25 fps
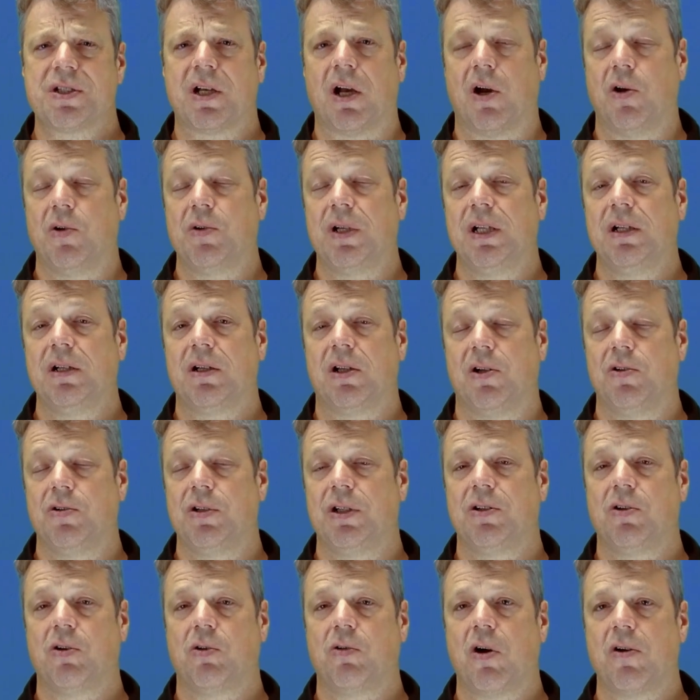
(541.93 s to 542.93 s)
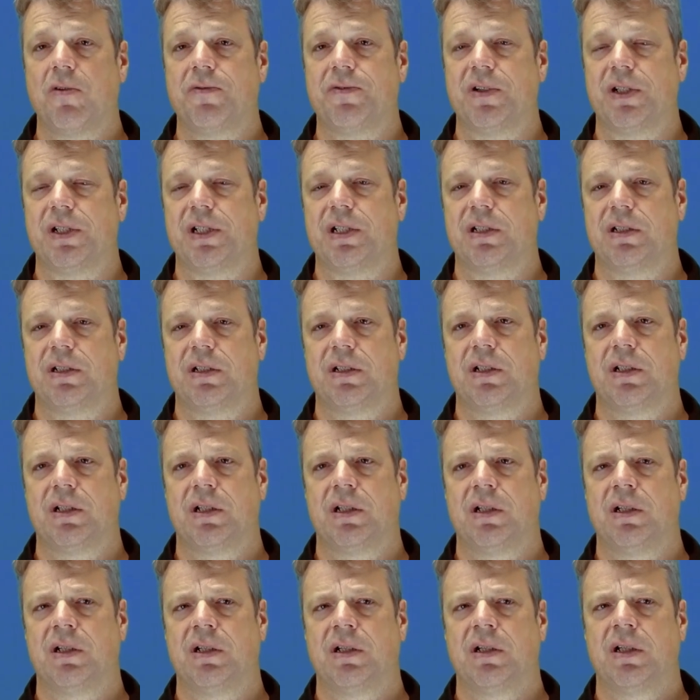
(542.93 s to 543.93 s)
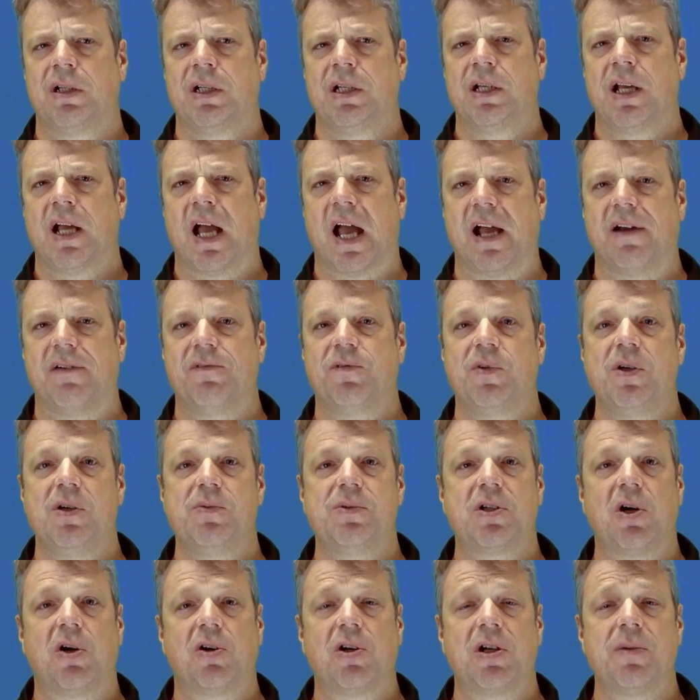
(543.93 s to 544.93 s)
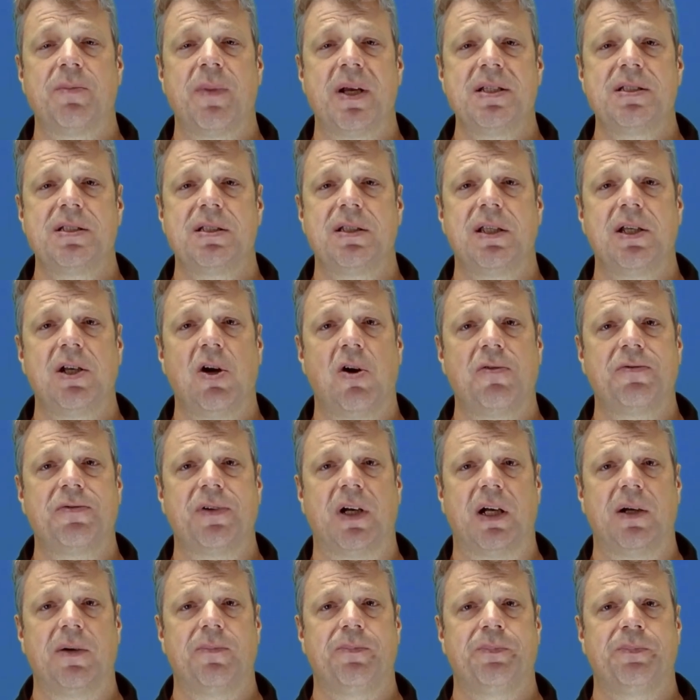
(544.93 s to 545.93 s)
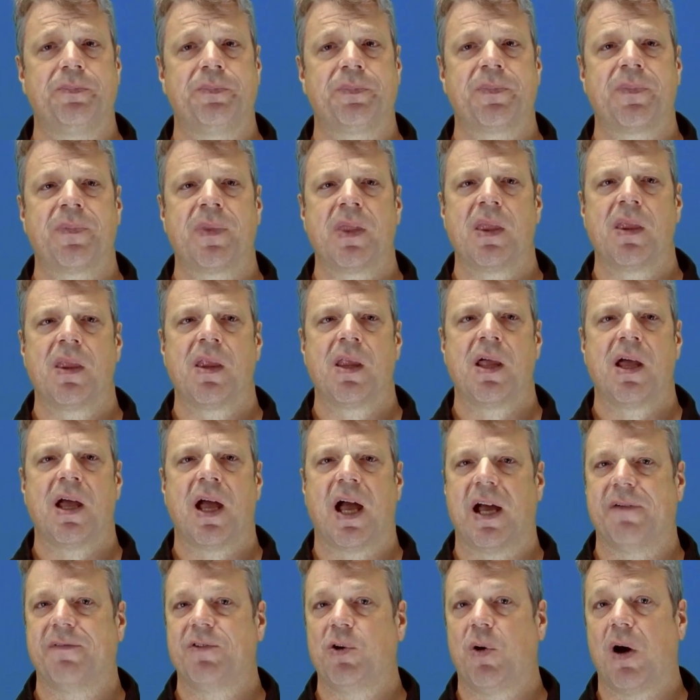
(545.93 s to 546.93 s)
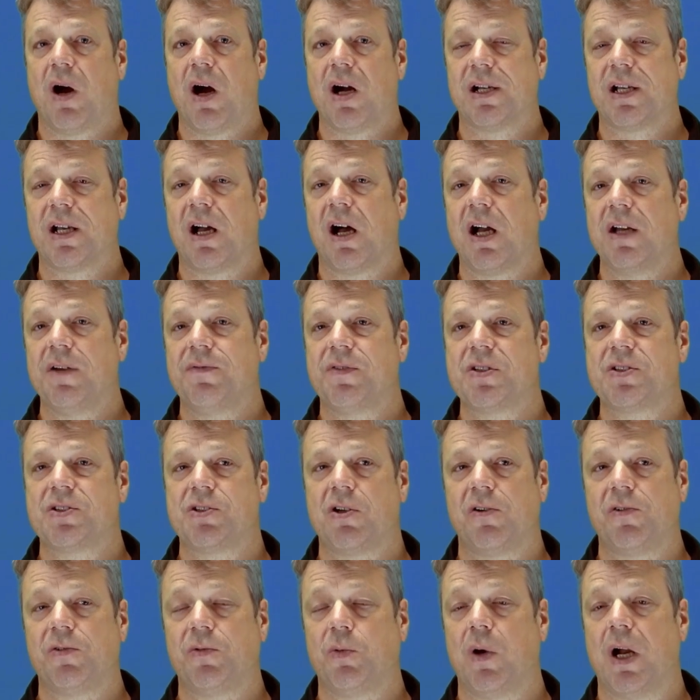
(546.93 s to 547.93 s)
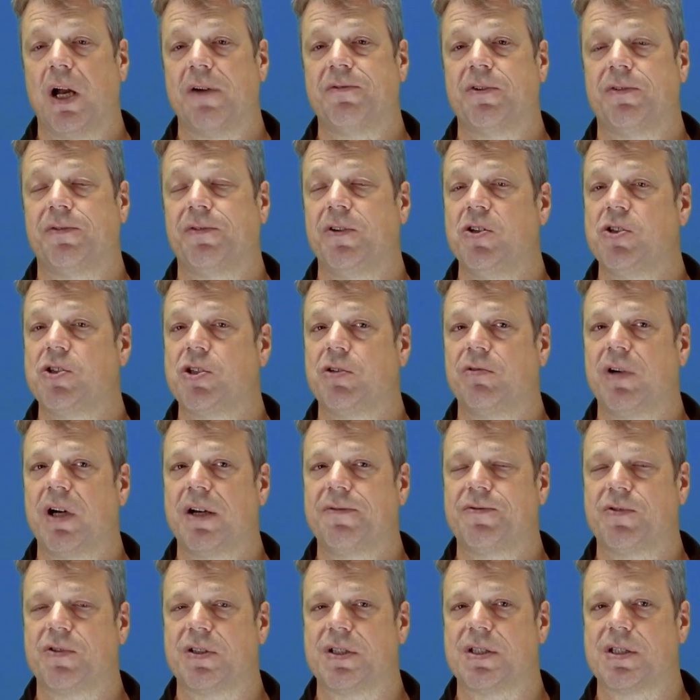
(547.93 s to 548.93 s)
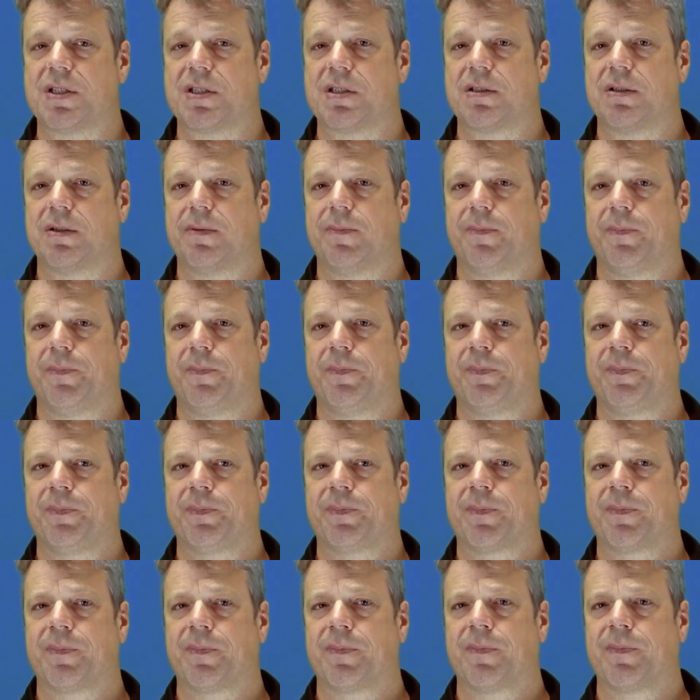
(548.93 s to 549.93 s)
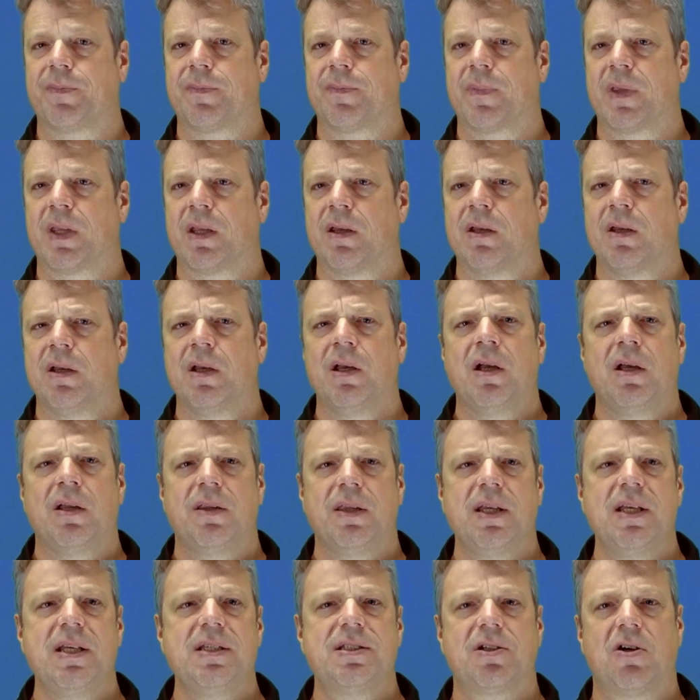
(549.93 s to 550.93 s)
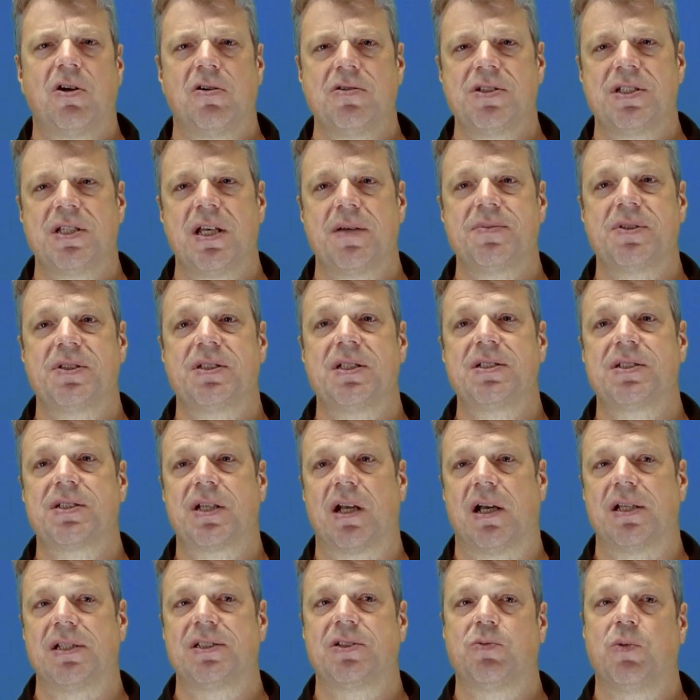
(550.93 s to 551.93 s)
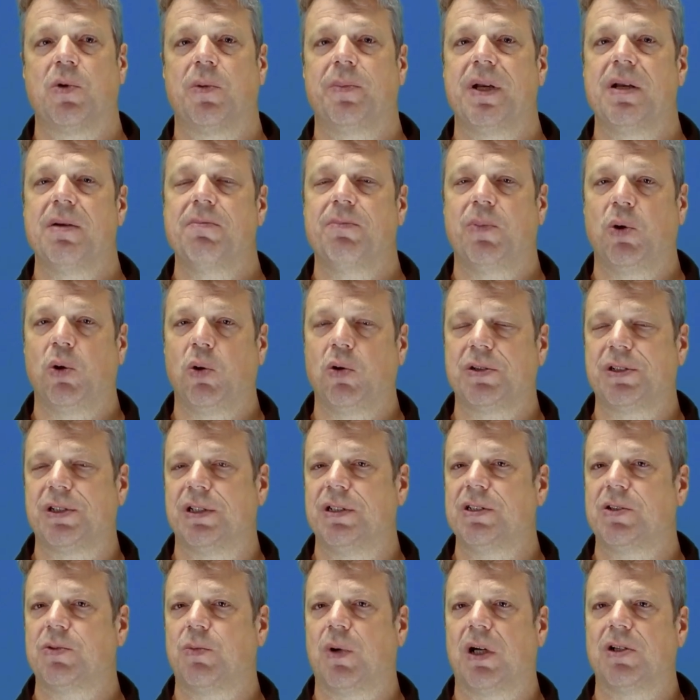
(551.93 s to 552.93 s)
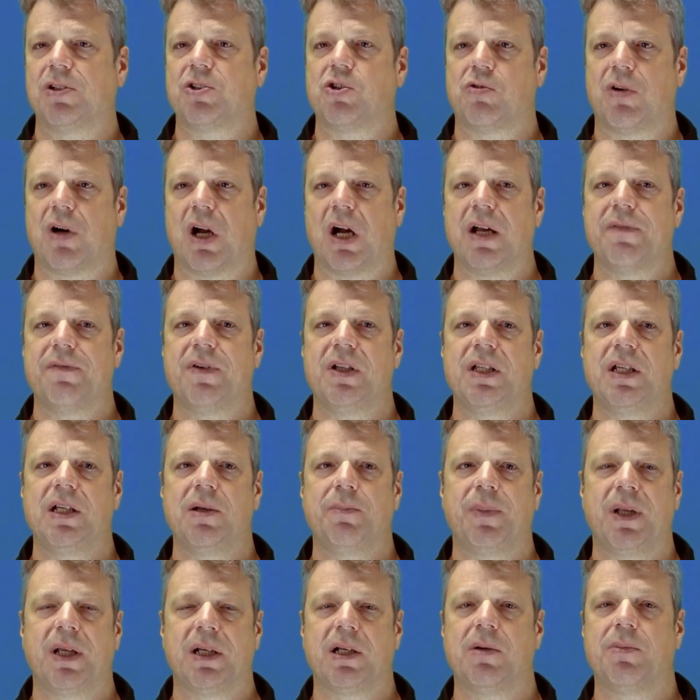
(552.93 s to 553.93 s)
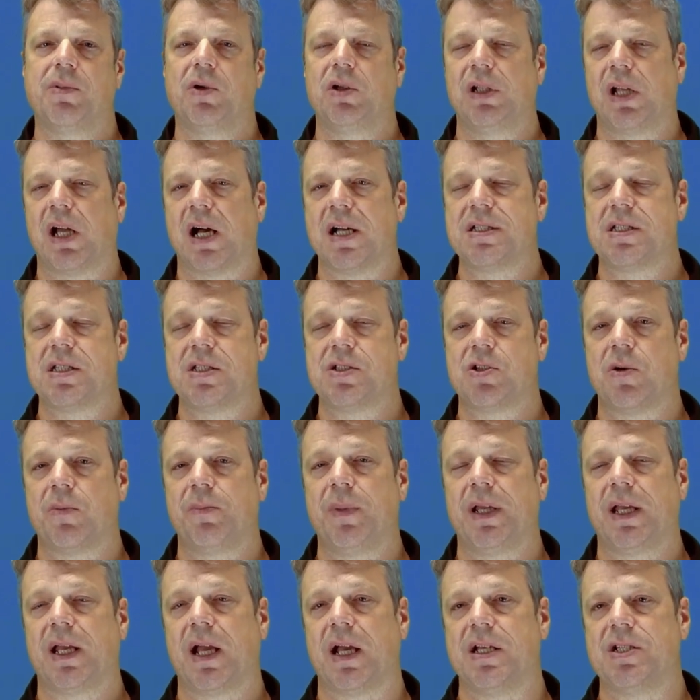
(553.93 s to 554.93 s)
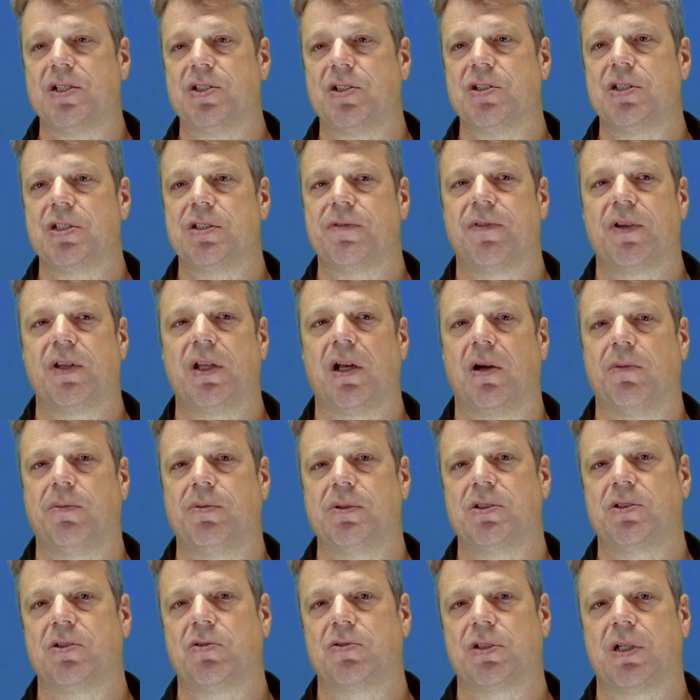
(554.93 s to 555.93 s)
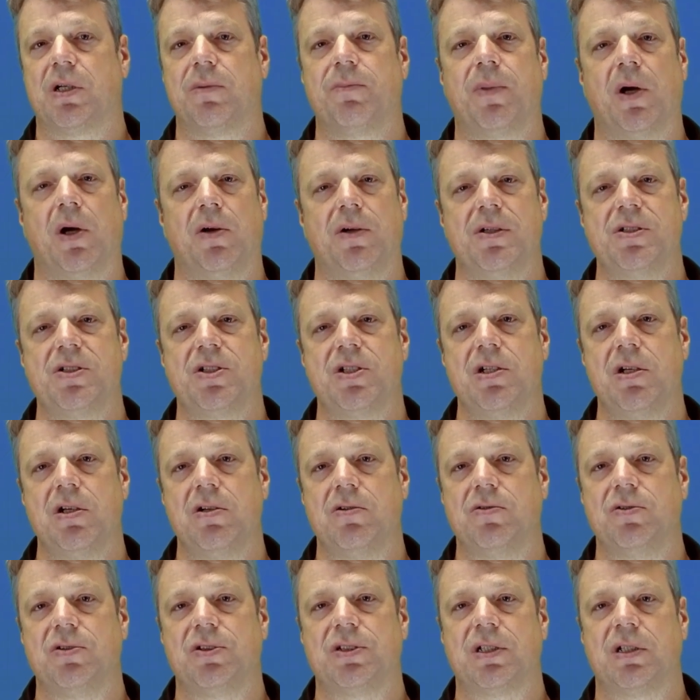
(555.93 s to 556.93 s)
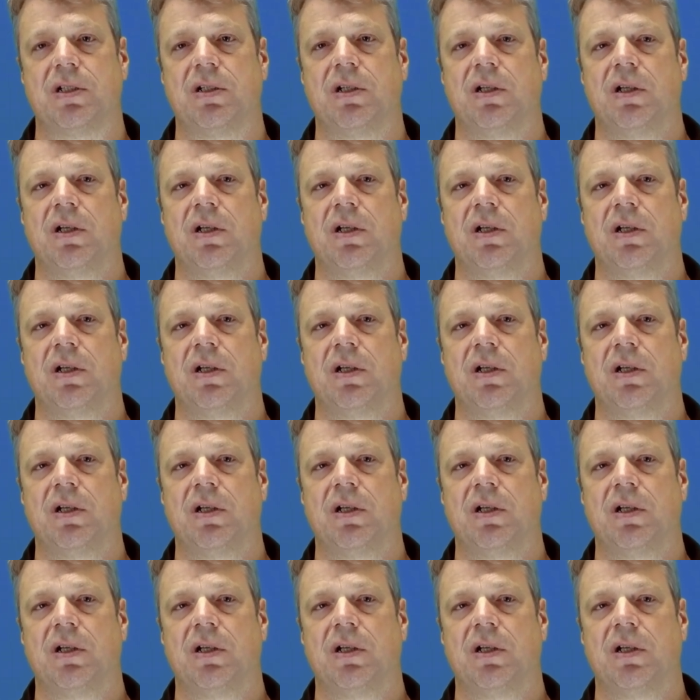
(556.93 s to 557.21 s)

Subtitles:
code included or offered? Have you documented the offer? Have you archived the software for future reference? These concepts discussed will be important while deriving the applicable license obligations for the open source components used,